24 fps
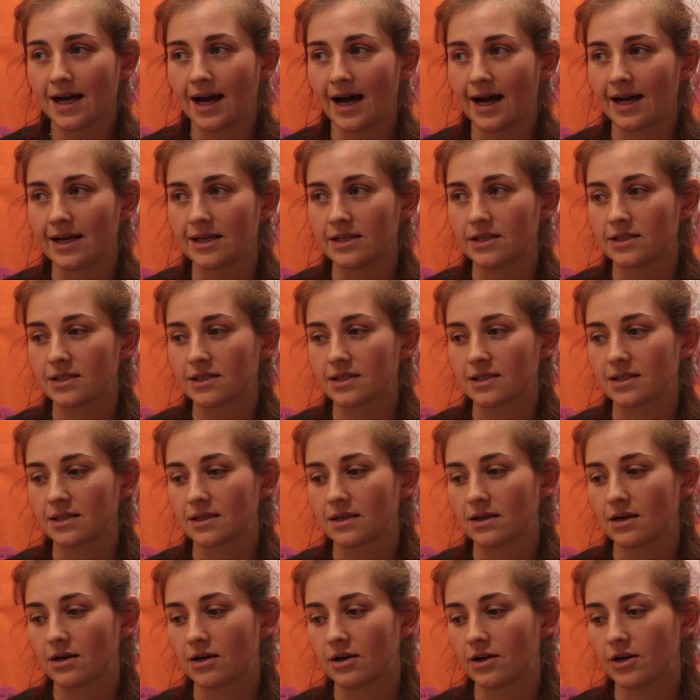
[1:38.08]
And,
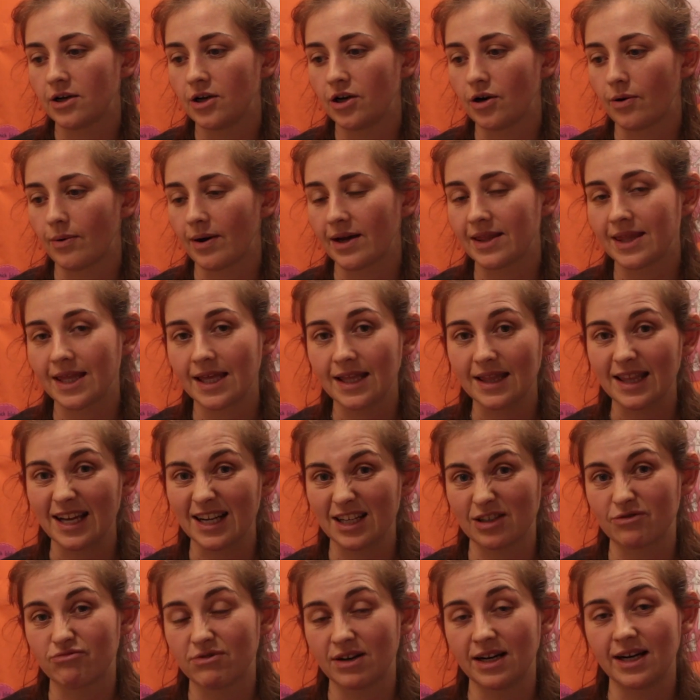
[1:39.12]
you know, I think
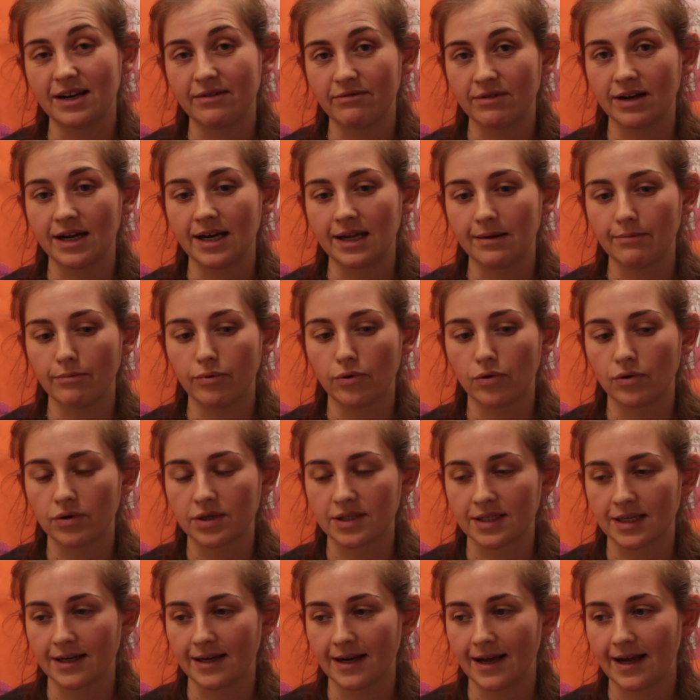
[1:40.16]
that's really, really
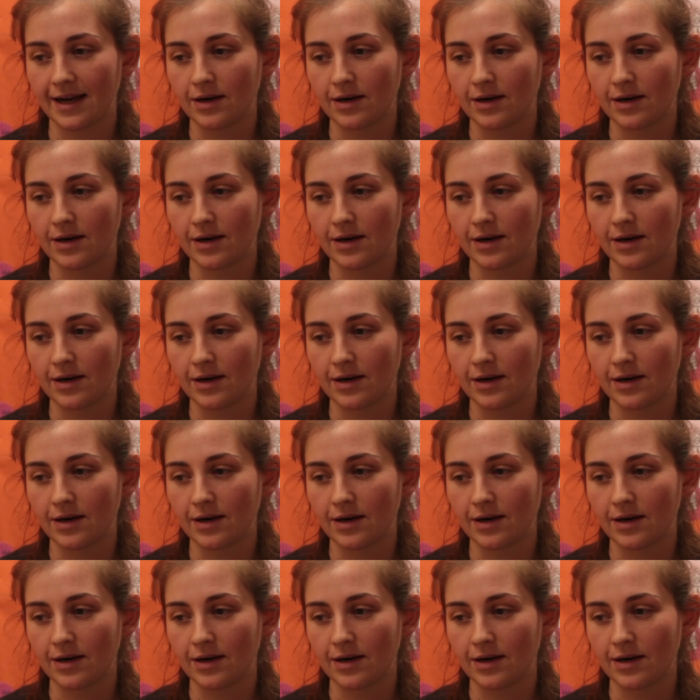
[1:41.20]
important.